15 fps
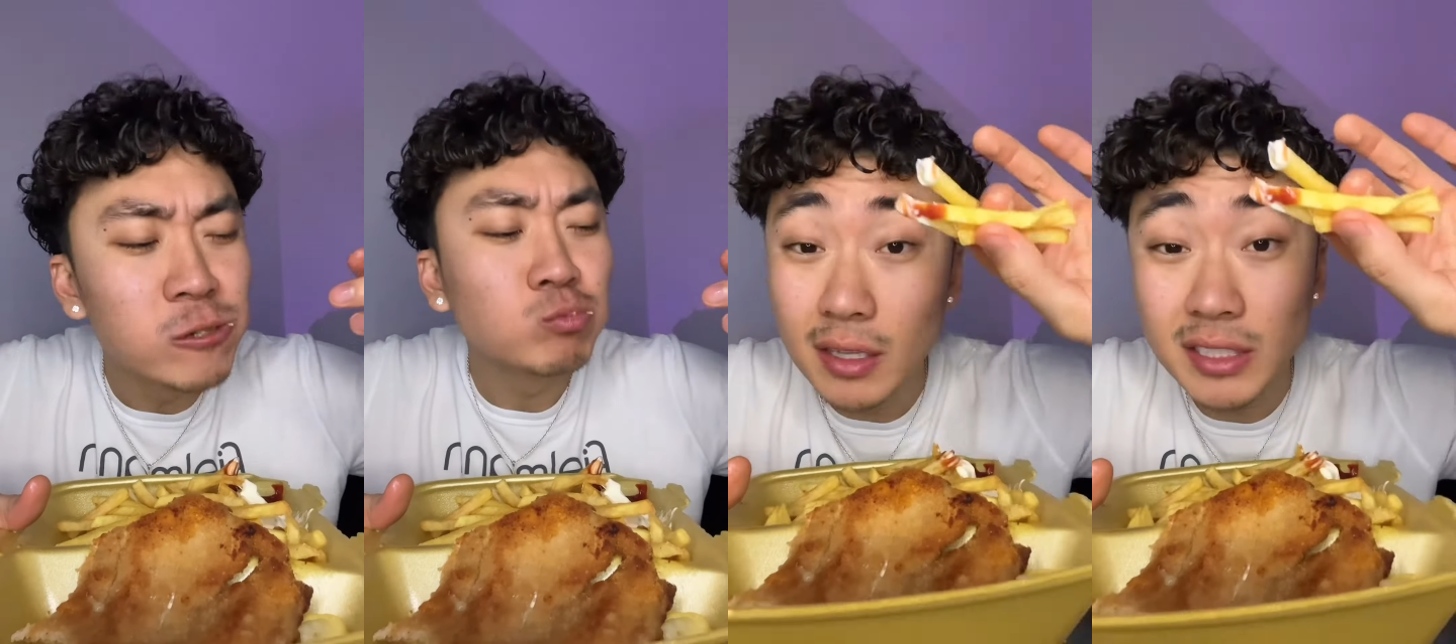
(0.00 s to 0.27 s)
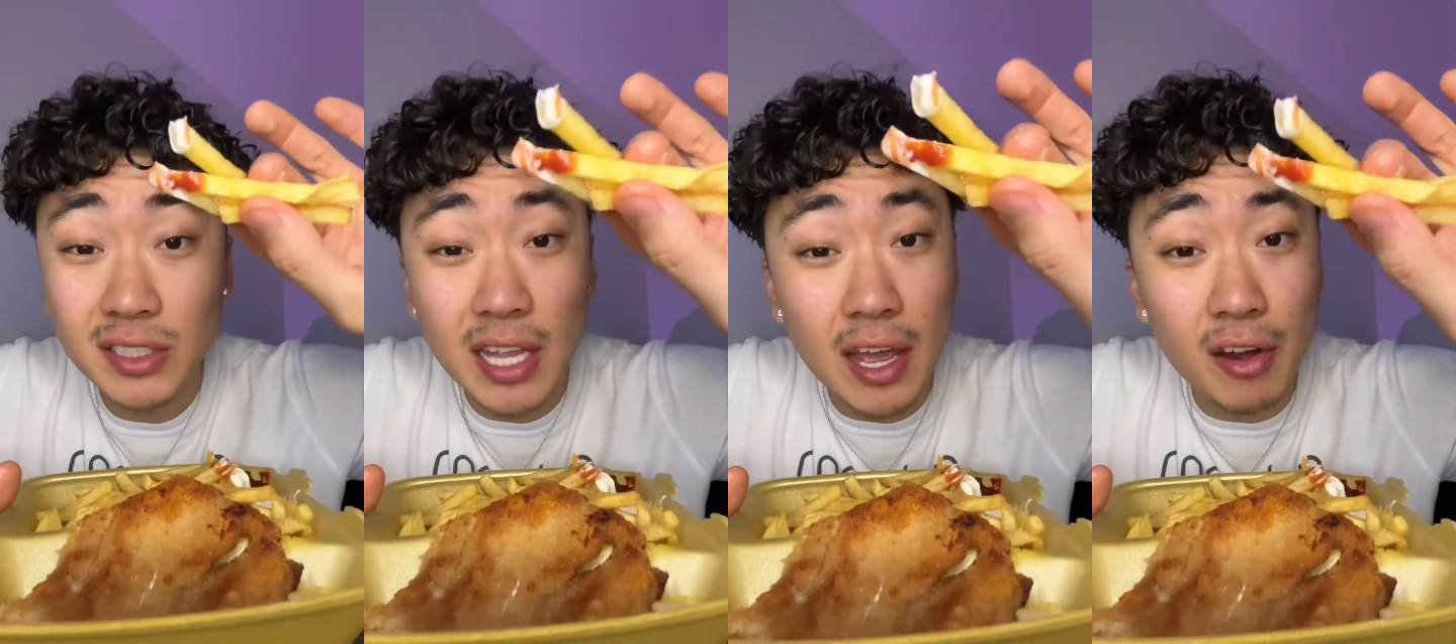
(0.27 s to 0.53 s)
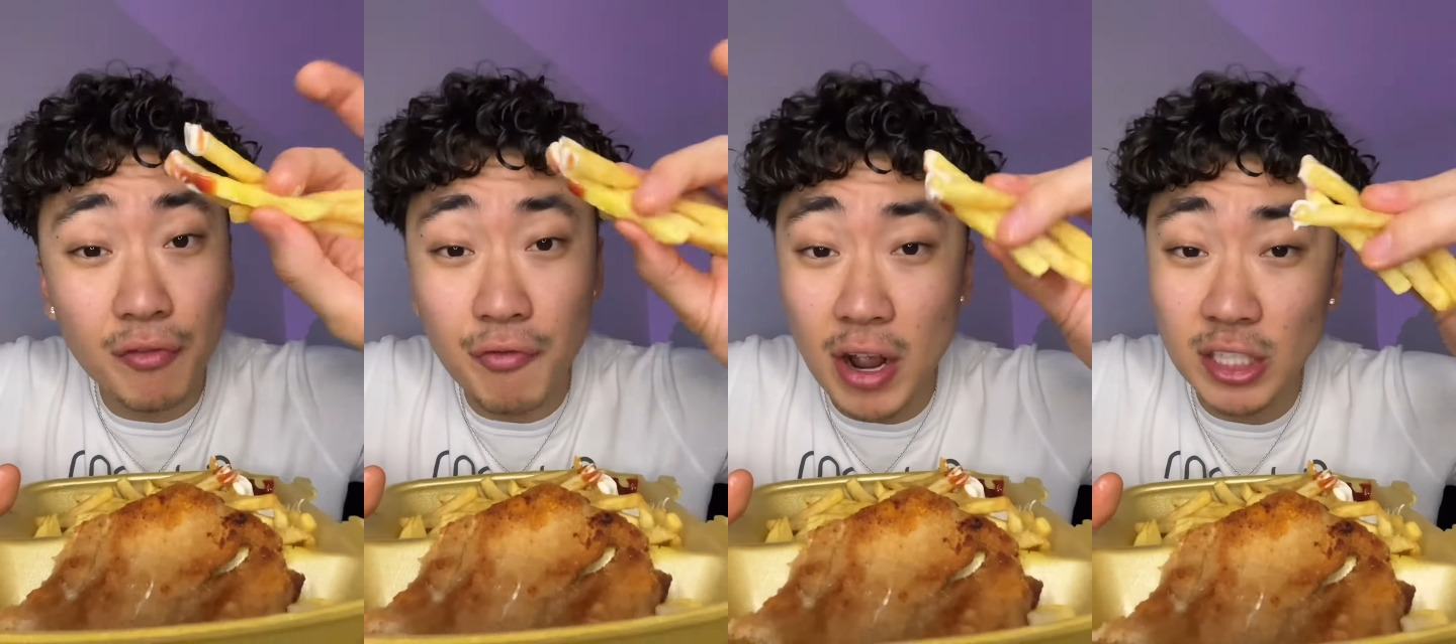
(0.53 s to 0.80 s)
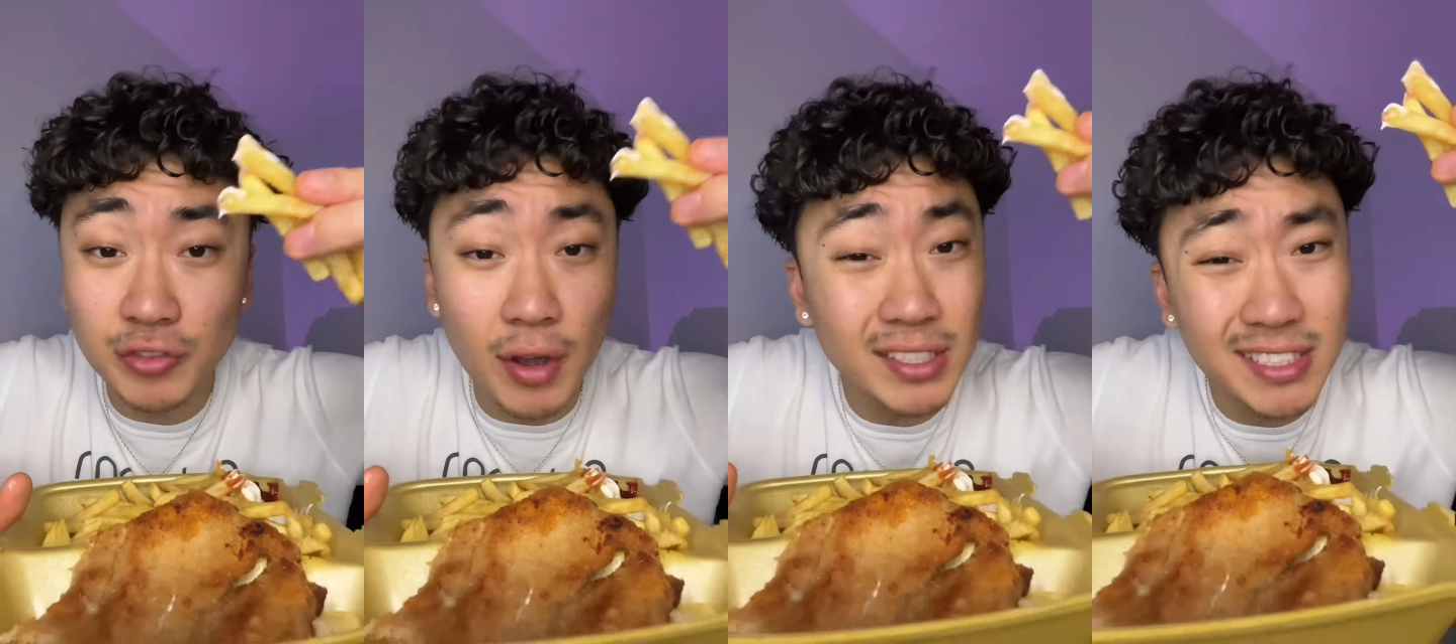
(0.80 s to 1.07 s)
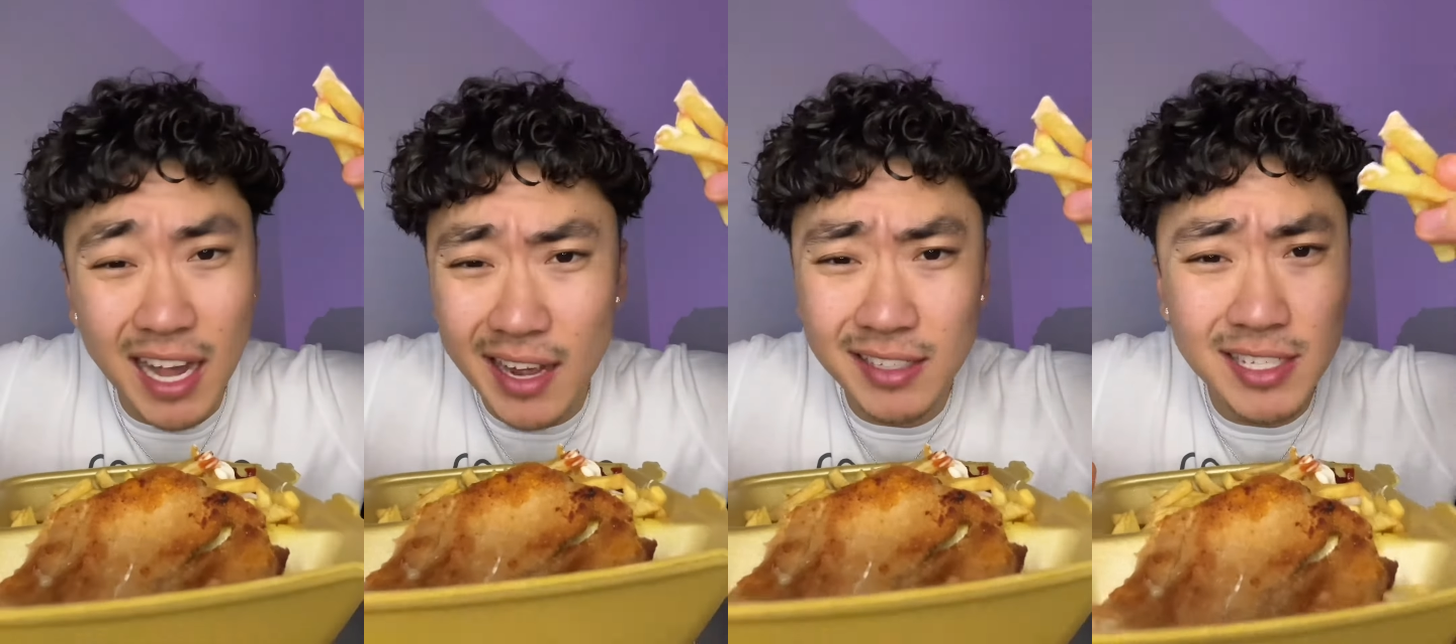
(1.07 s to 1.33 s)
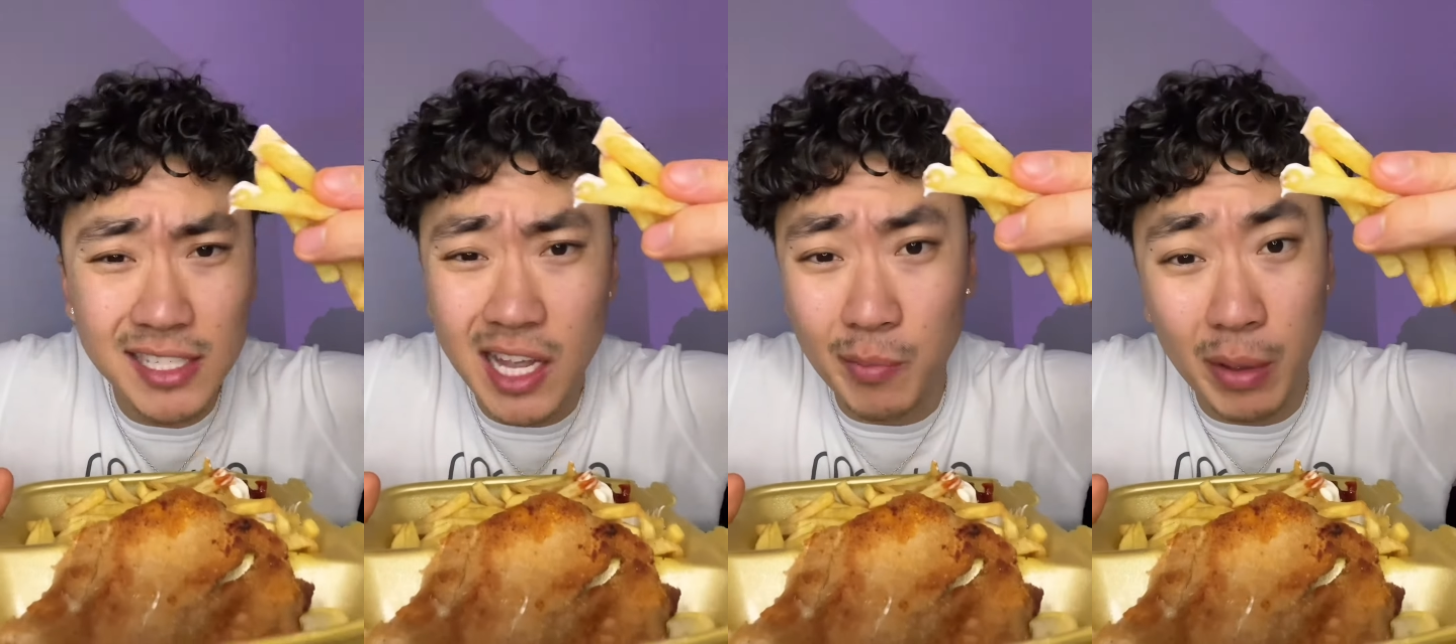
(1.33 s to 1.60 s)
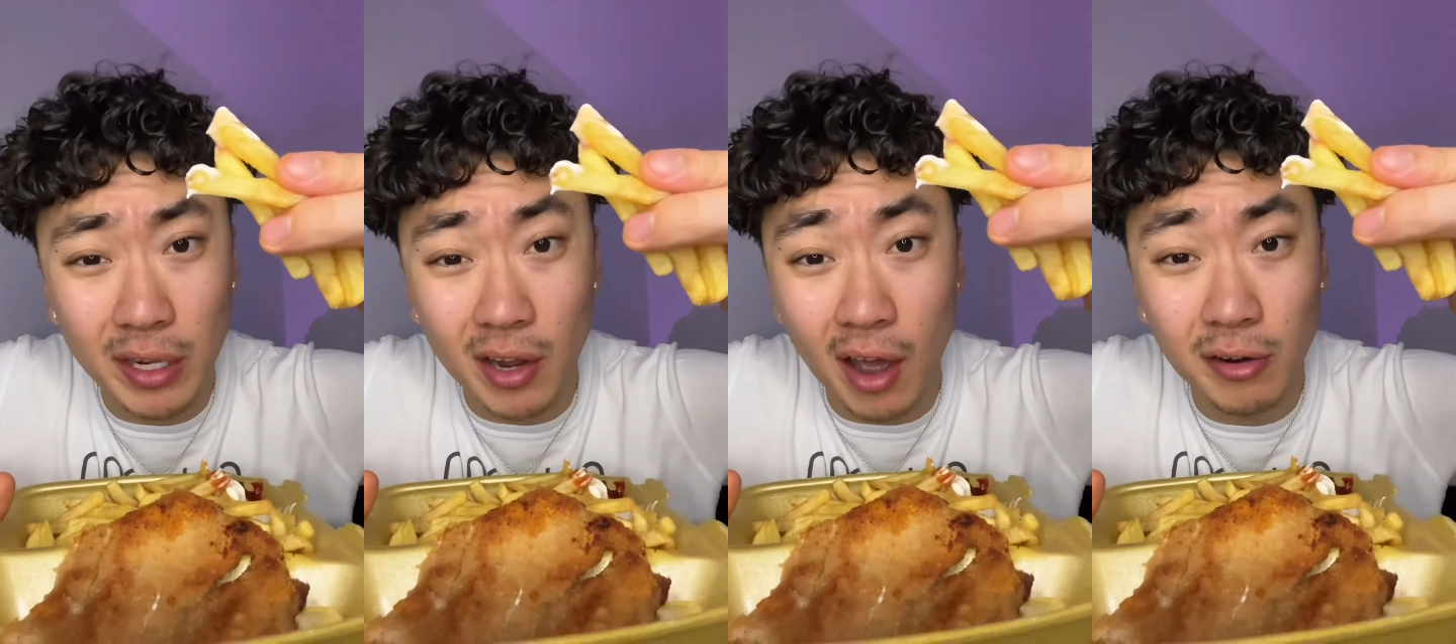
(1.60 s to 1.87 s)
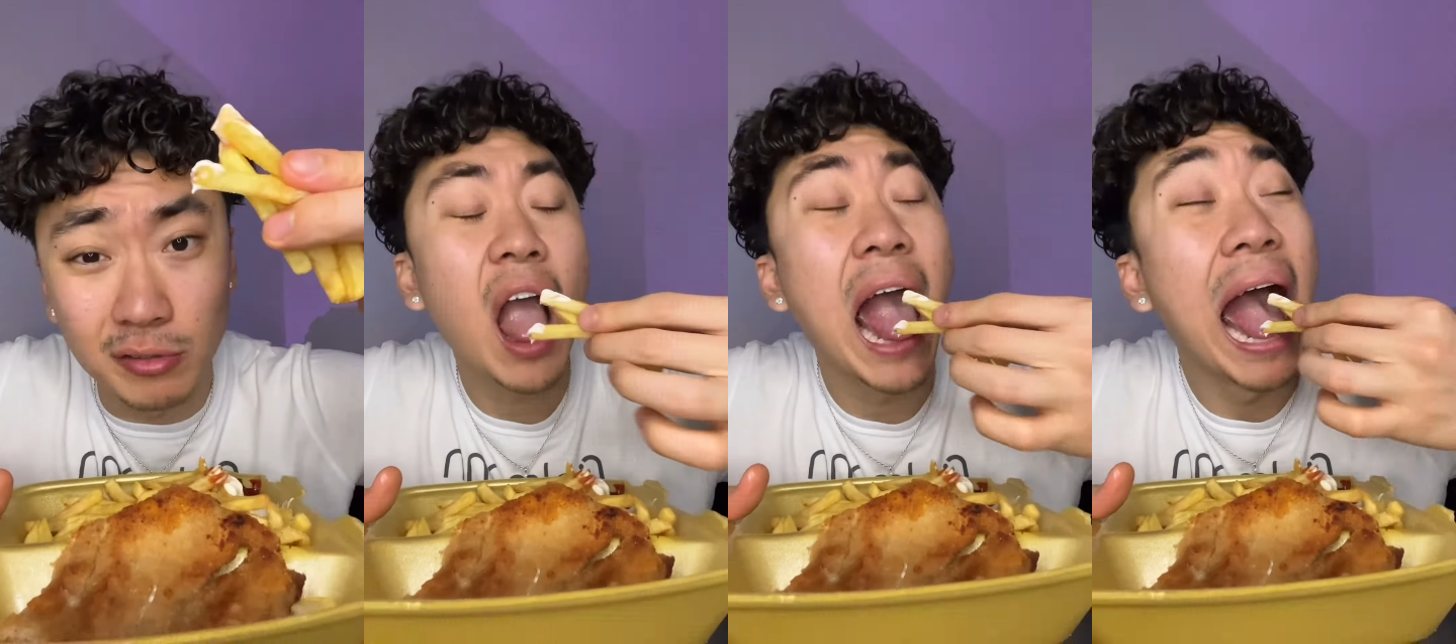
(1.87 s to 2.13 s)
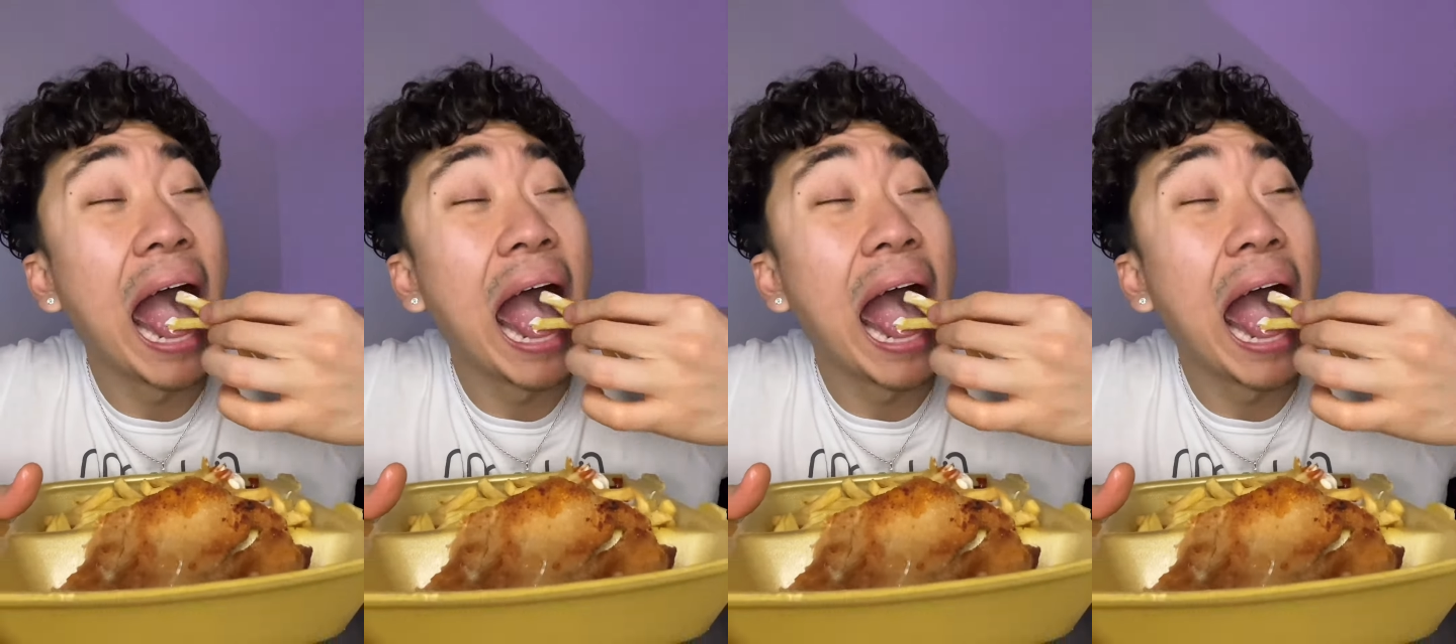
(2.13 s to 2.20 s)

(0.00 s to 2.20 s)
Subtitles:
Standard french fries, kind of taste like McDonald's.